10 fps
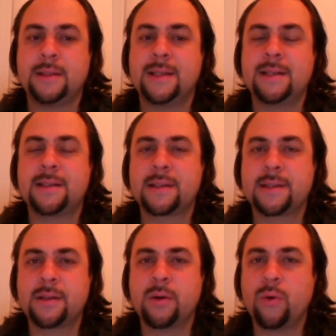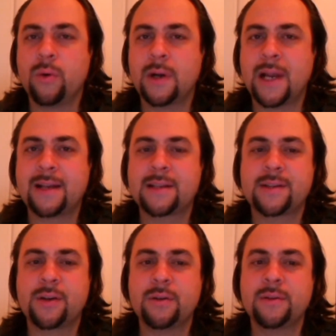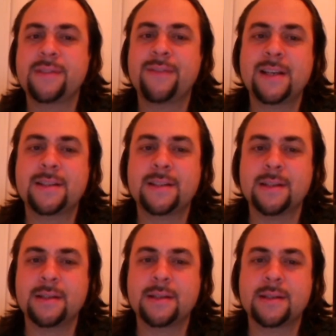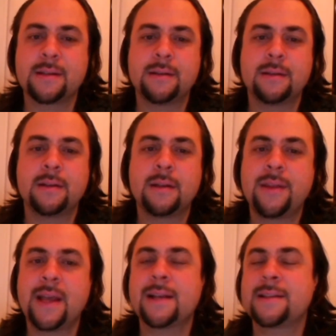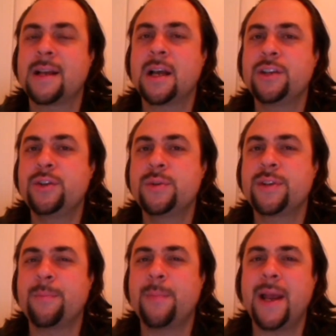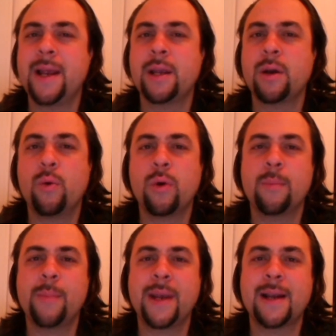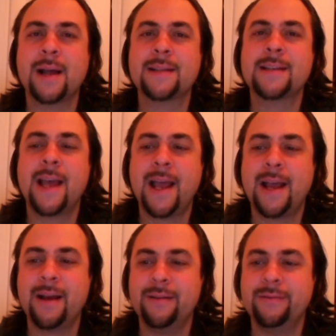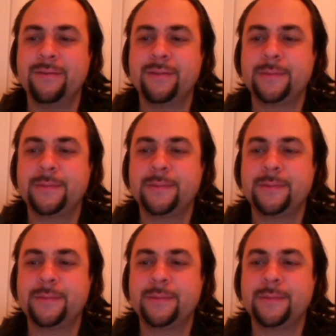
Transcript: disks or external devices that a user may or may not have.